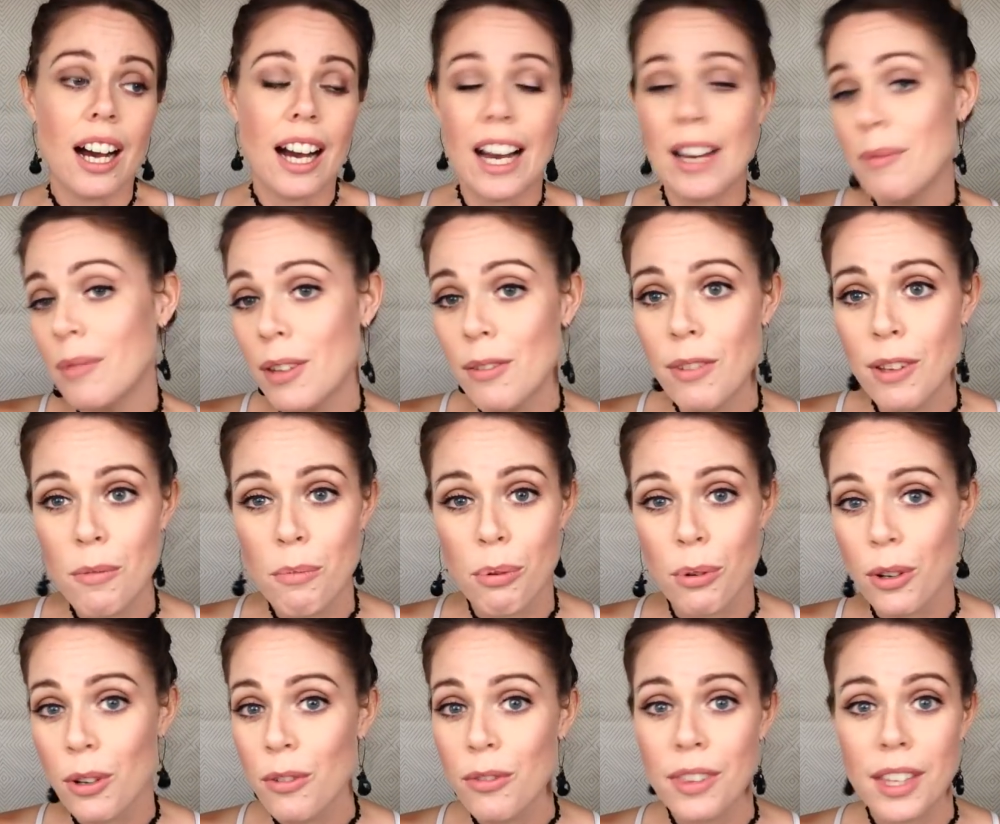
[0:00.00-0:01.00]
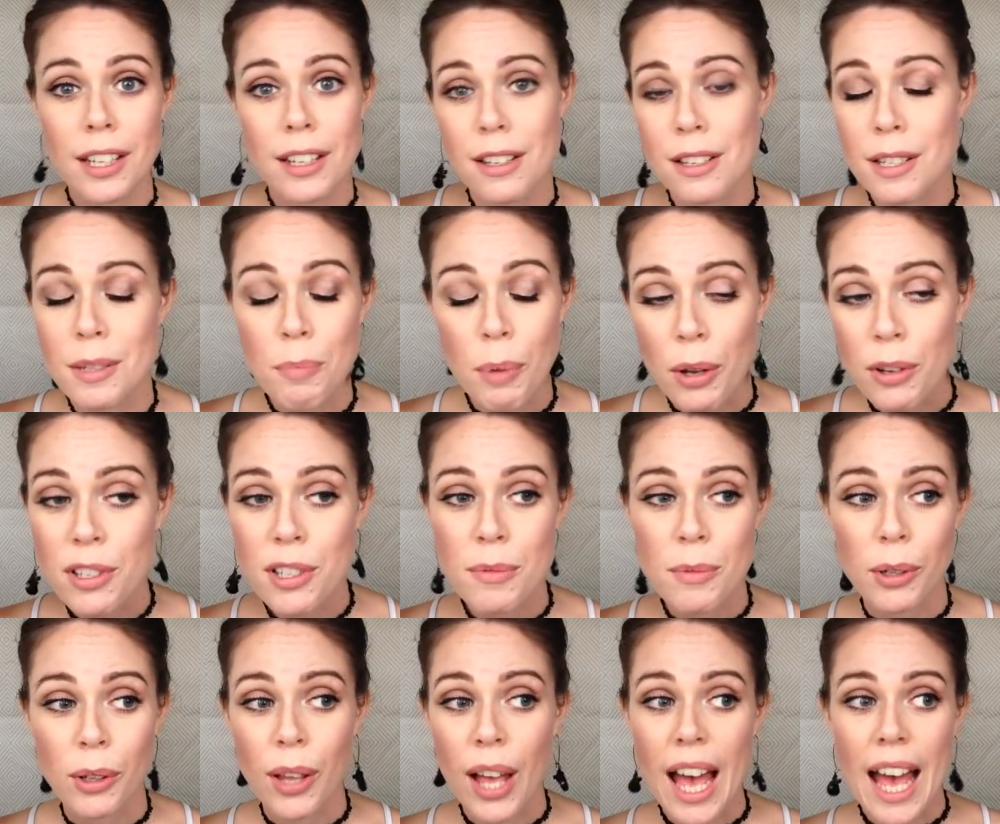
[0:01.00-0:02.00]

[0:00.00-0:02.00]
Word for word: I'm living proof that it is possible.